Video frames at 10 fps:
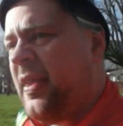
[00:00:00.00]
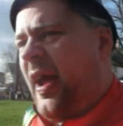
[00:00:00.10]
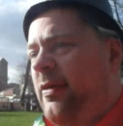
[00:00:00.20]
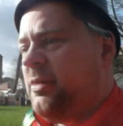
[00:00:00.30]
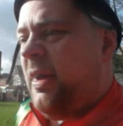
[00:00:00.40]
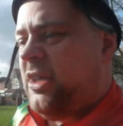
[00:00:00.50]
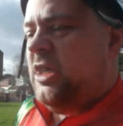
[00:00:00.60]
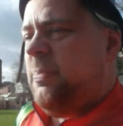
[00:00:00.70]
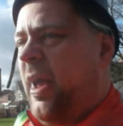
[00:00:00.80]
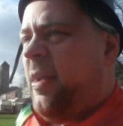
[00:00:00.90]
Town
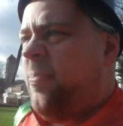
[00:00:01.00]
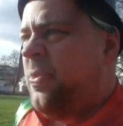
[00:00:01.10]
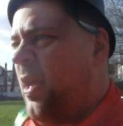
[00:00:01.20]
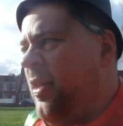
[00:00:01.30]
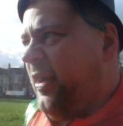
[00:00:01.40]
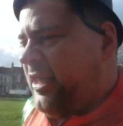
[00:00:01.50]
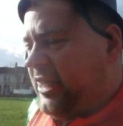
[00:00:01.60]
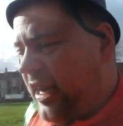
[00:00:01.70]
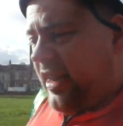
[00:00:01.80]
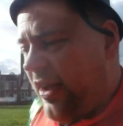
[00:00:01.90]
Smashers, mate. They
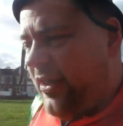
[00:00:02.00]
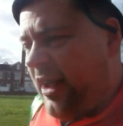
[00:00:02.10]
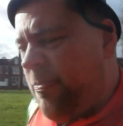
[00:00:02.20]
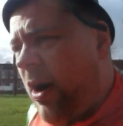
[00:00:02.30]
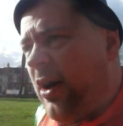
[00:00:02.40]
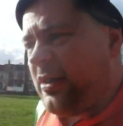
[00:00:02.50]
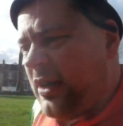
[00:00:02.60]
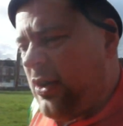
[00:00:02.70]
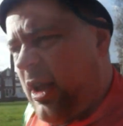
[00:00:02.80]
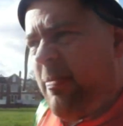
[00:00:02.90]
see you down these parks
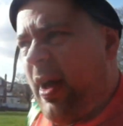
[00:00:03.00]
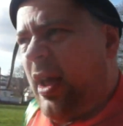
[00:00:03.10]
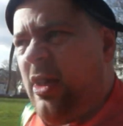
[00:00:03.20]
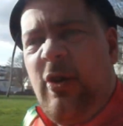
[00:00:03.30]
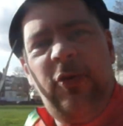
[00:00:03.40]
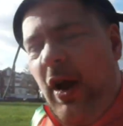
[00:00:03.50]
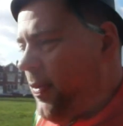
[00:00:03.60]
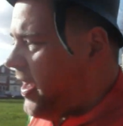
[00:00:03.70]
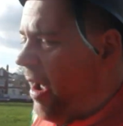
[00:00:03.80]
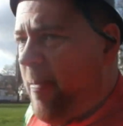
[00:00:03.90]
at night, mate. You
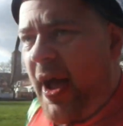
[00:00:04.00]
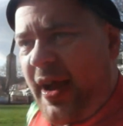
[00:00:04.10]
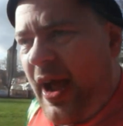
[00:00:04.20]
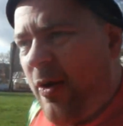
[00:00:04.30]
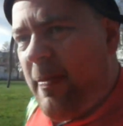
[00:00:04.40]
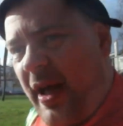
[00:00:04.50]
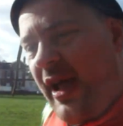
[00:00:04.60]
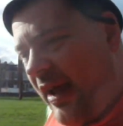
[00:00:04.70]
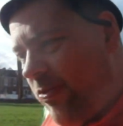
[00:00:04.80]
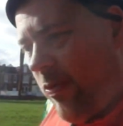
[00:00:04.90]
don't get back out, mate,
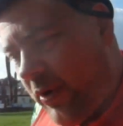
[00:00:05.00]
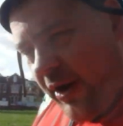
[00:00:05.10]
even with